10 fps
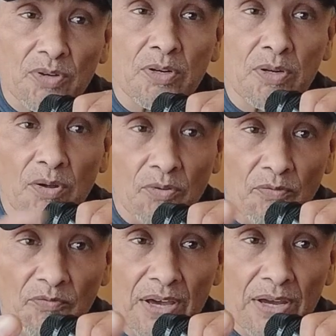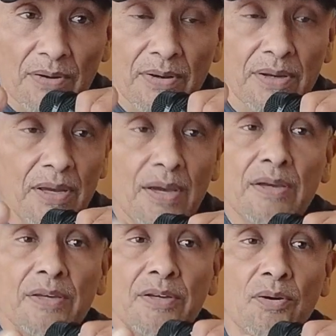another veteran,
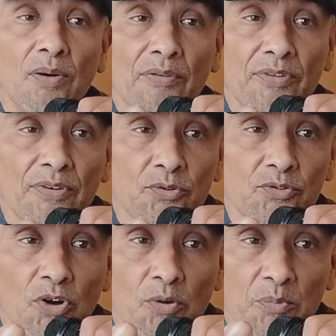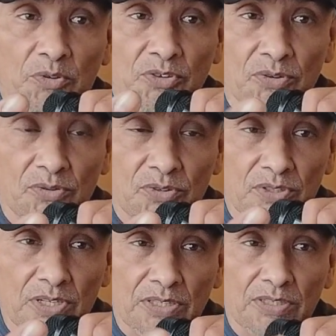out there who's homeless and who's
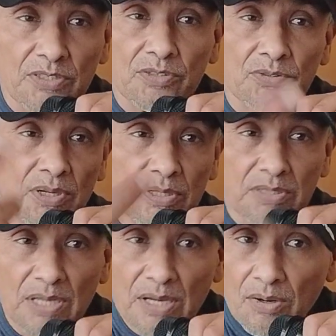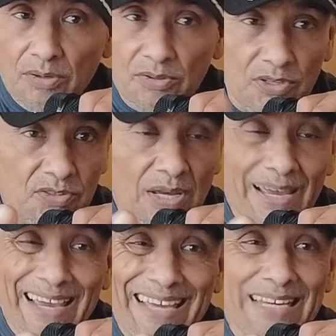addicted to drugs, and just
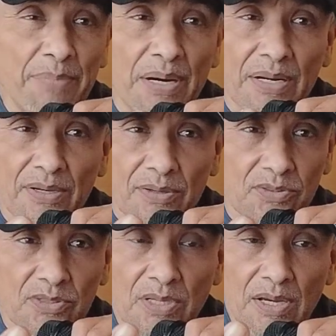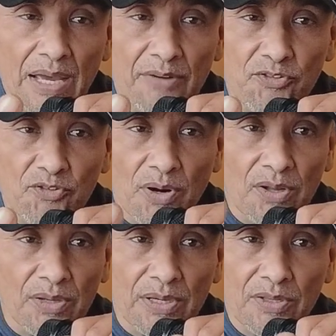anybody who's
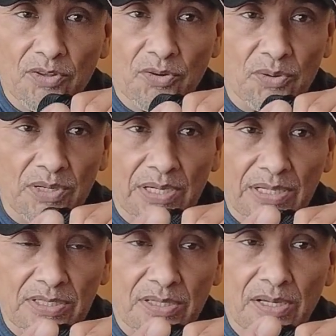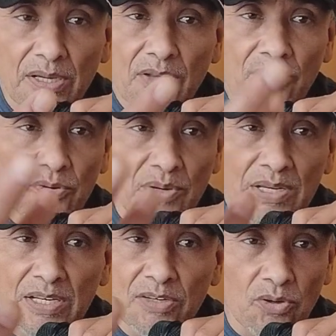struggling through addiction, through
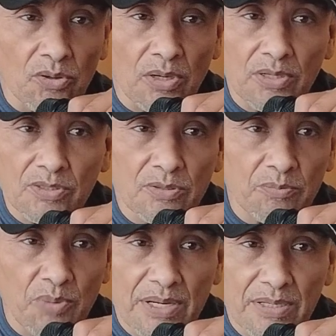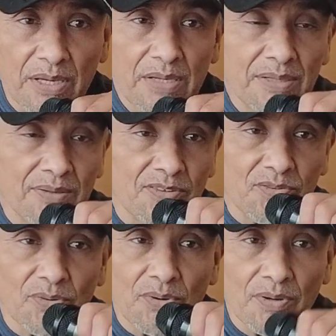any neurological brain
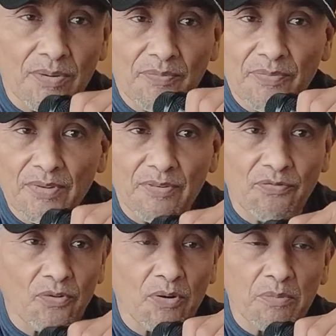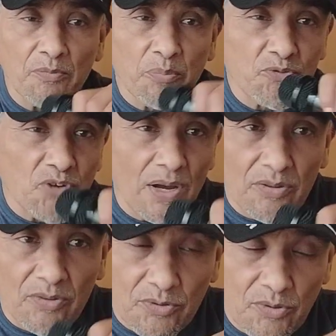disorder in the form of
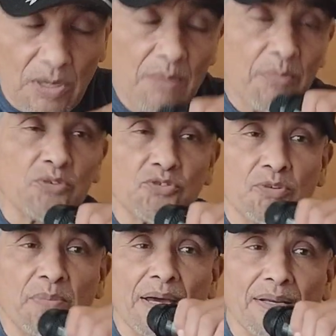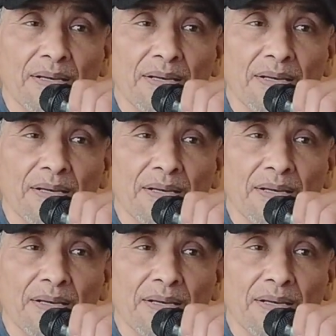childhood post-traumatic